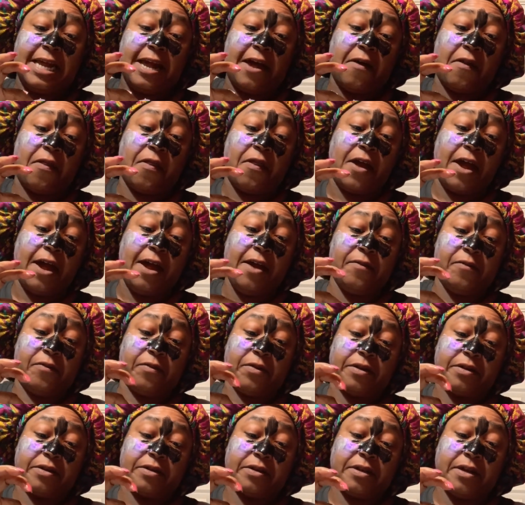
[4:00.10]
how that
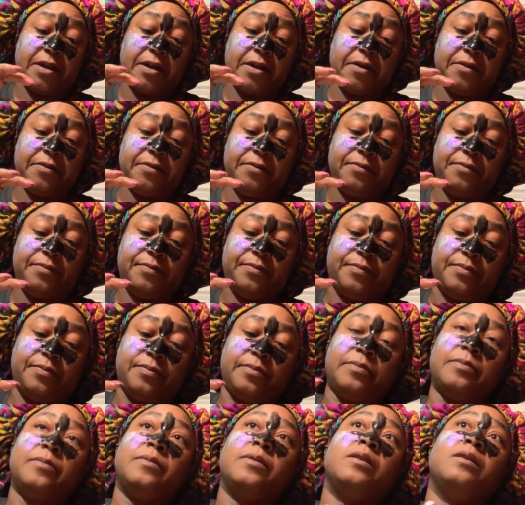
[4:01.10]
works out.
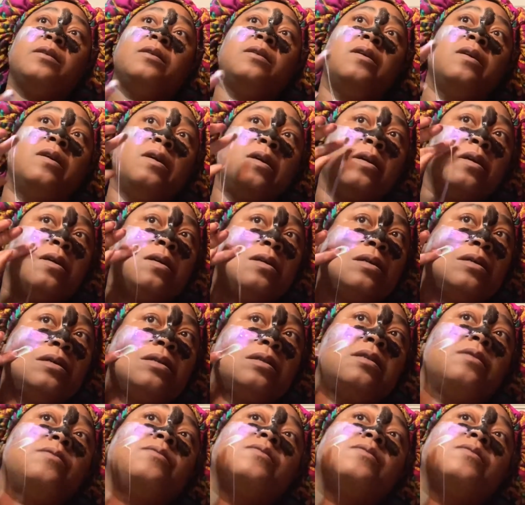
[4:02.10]
So